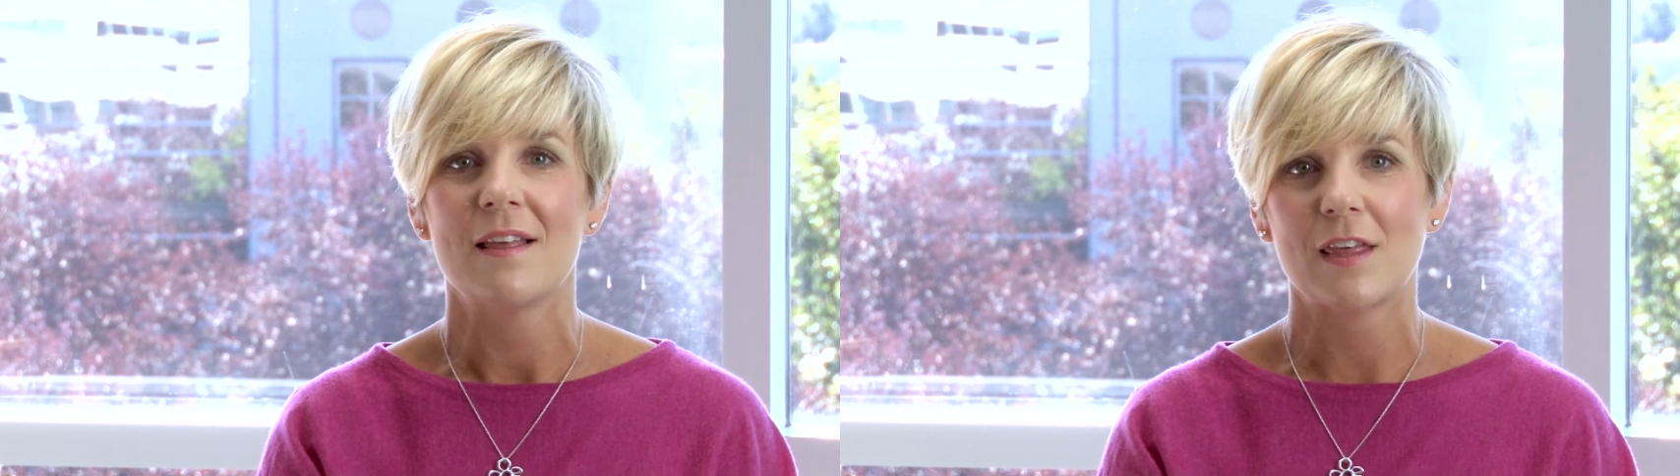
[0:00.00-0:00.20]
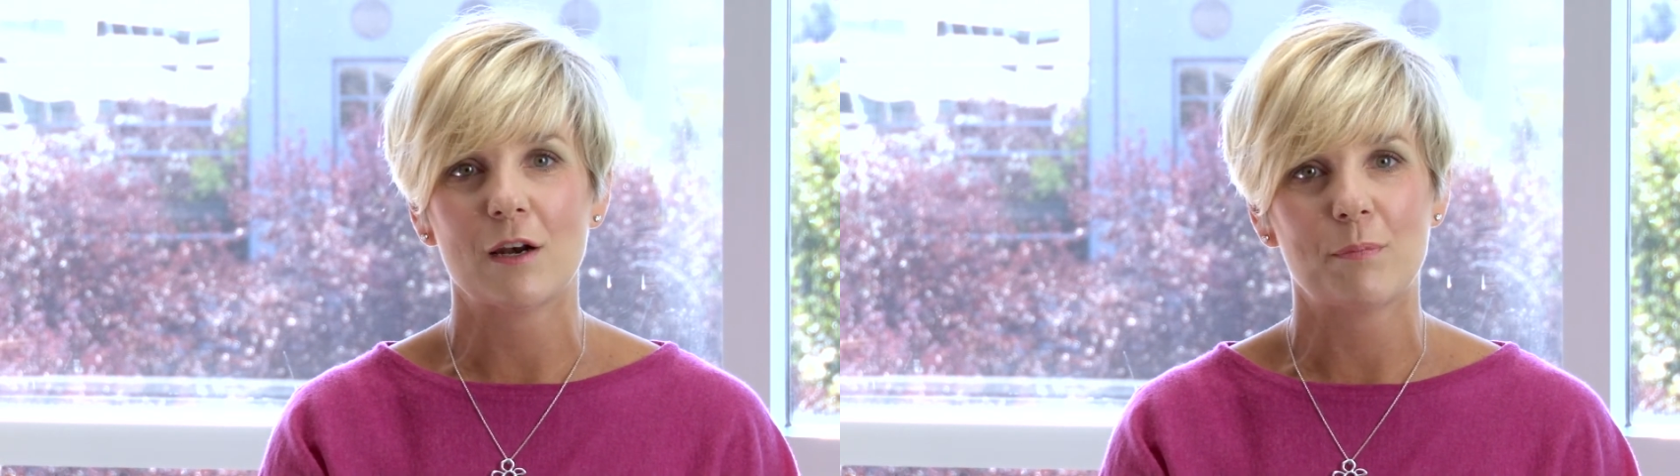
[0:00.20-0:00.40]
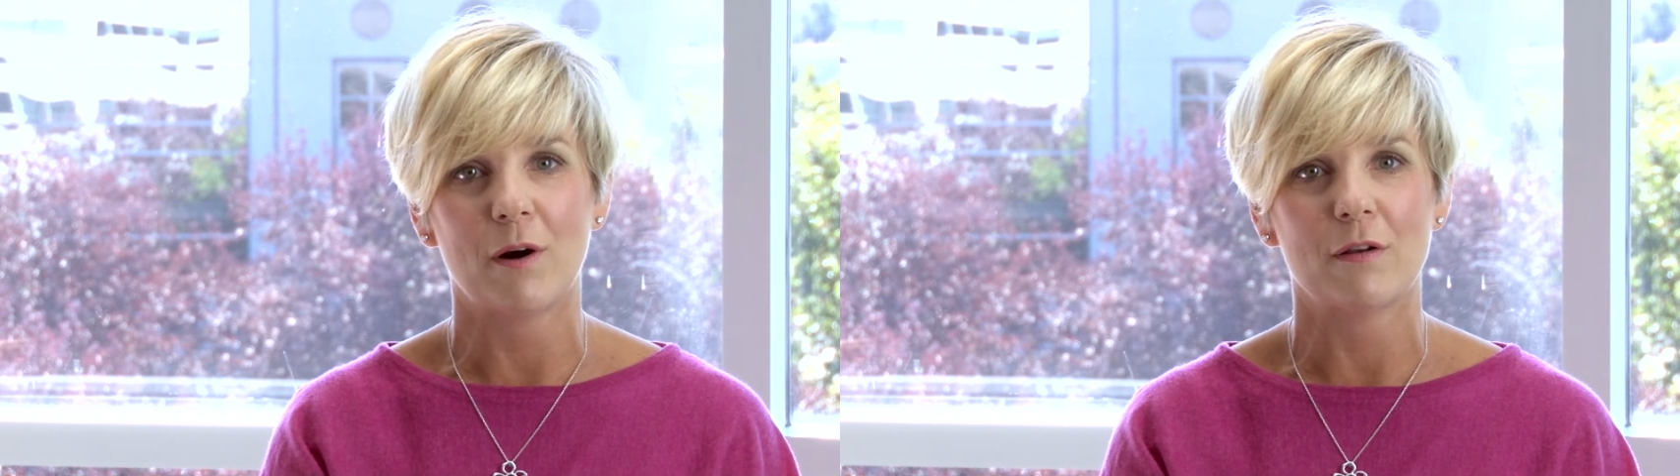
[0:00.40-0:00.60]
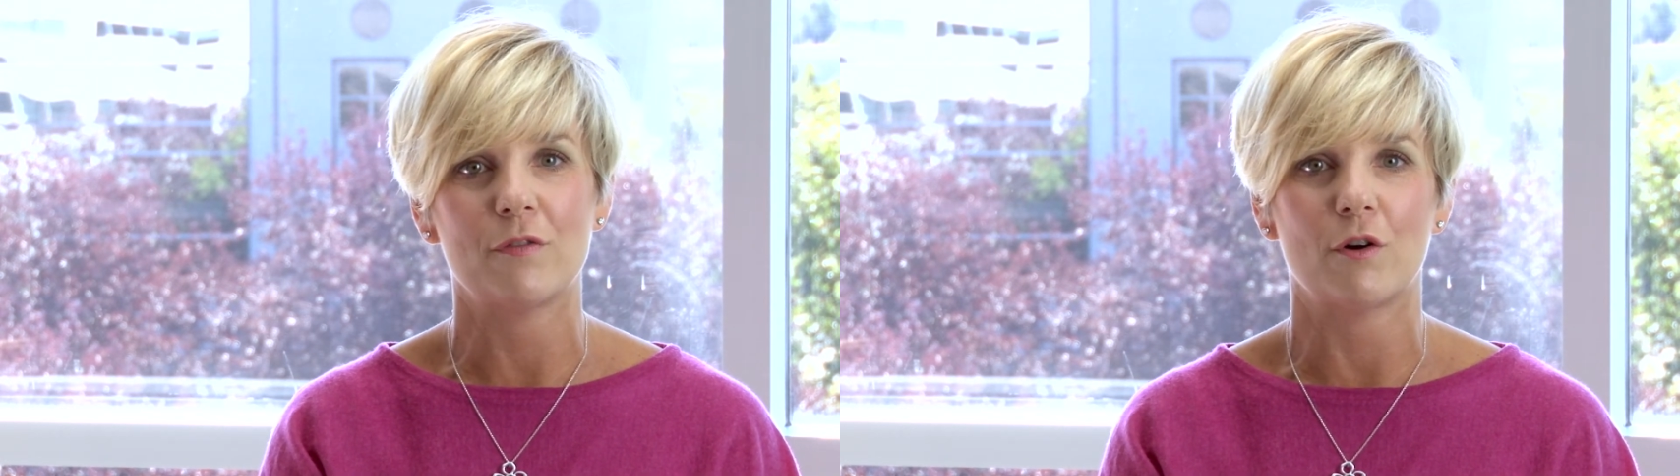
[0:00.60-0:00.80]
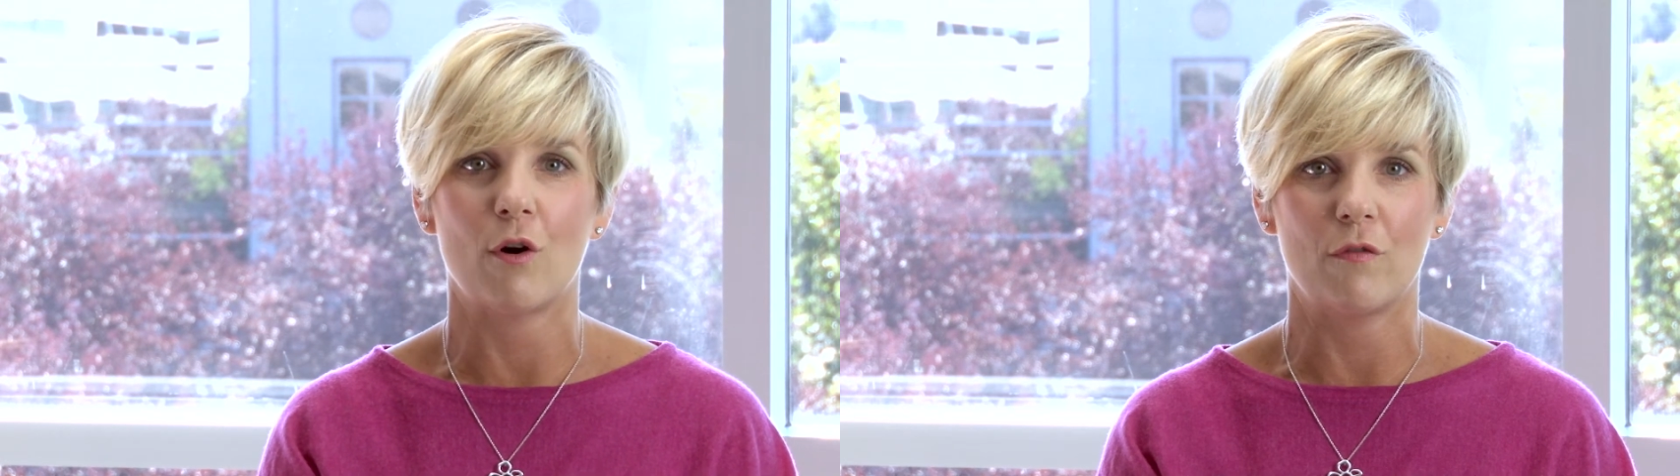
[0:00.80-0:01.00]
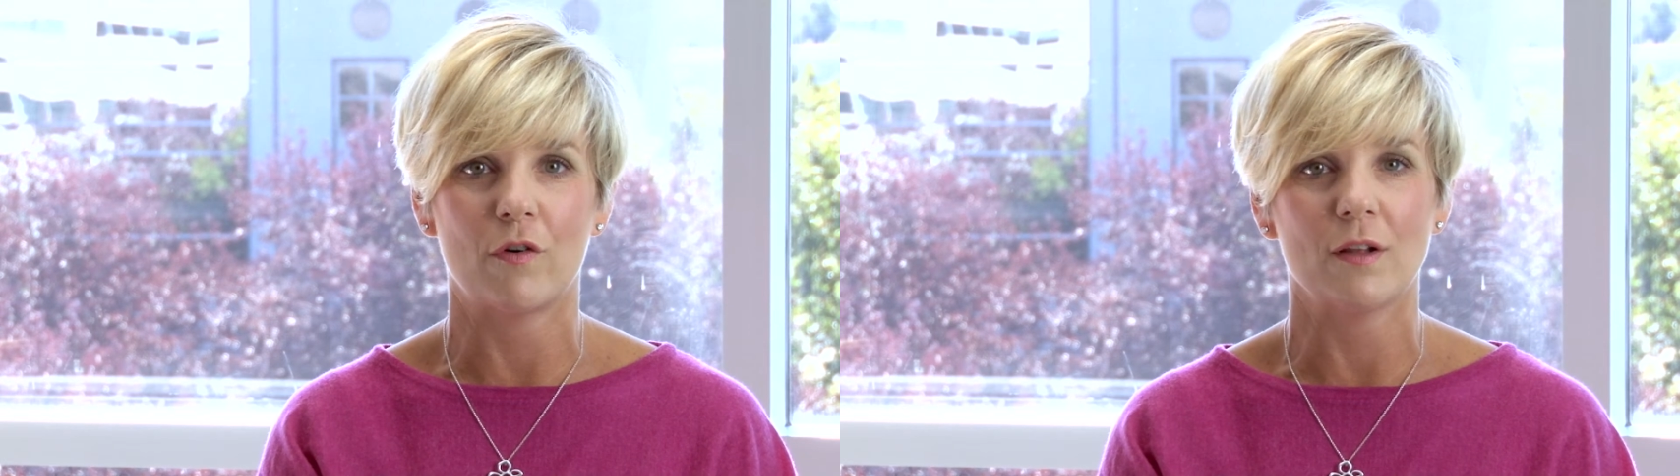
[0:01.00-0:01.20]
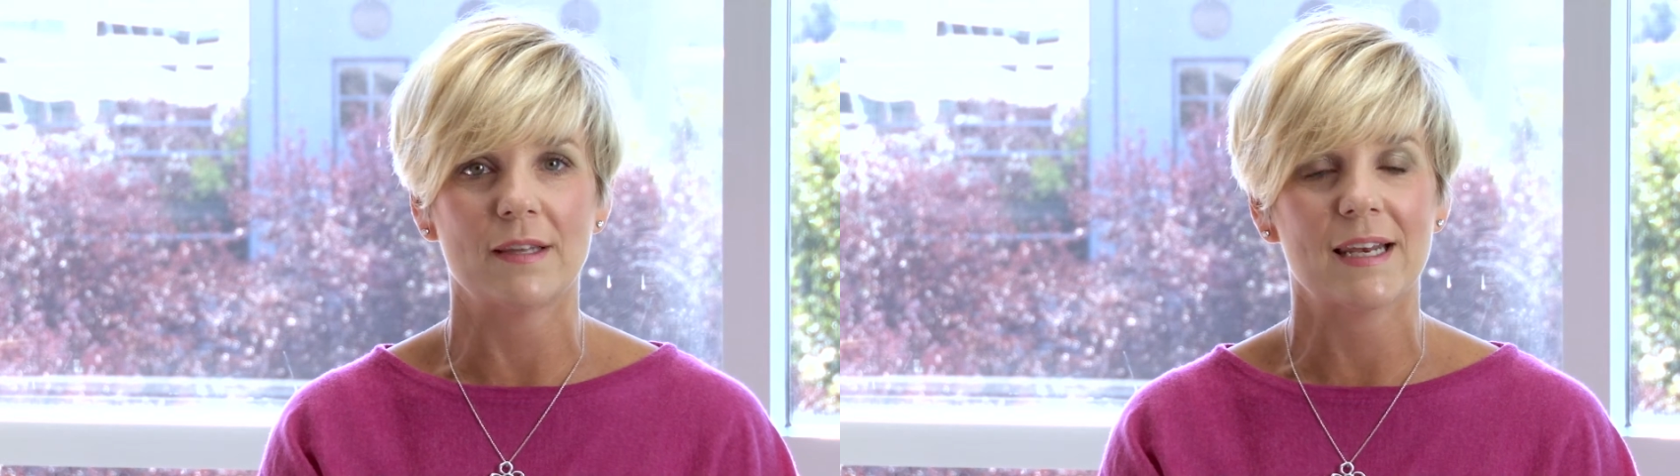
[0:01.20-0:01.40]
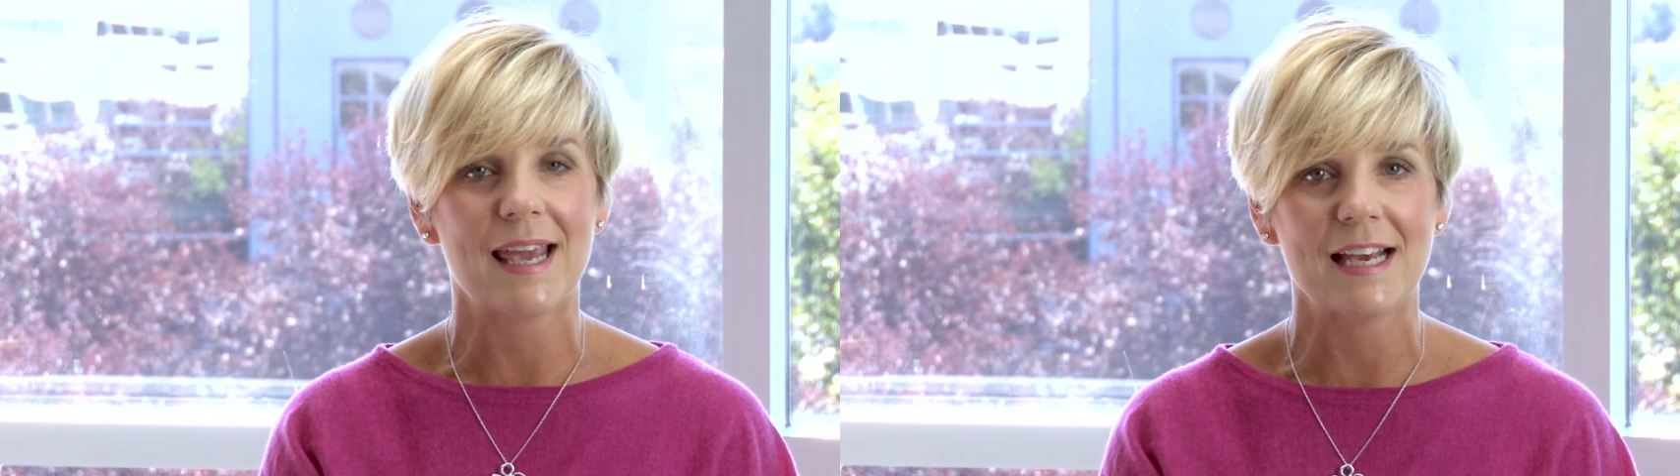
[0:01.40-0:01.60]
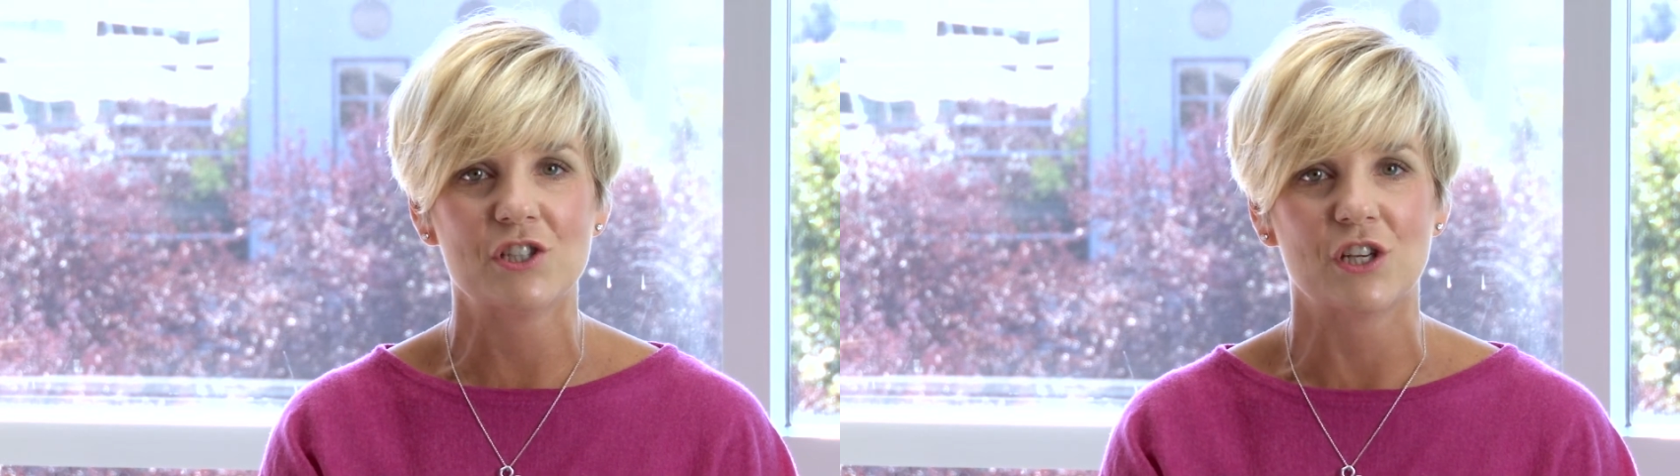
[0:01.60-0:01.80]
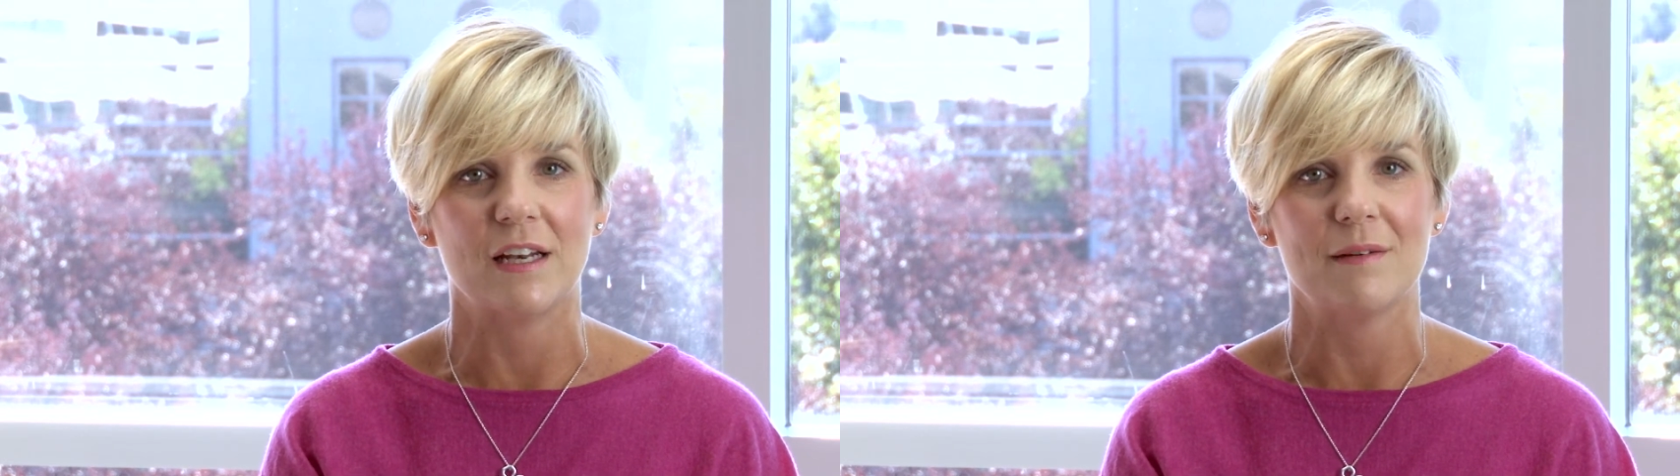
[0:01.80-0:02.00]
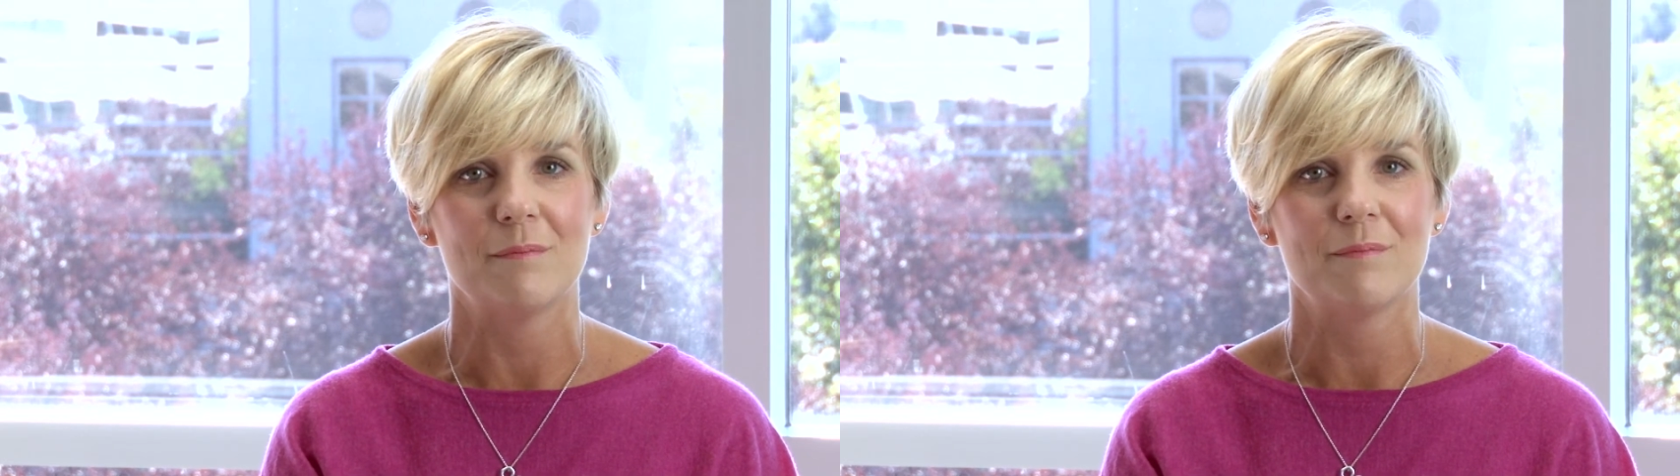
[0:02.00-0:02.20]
that are part of your overall litigation.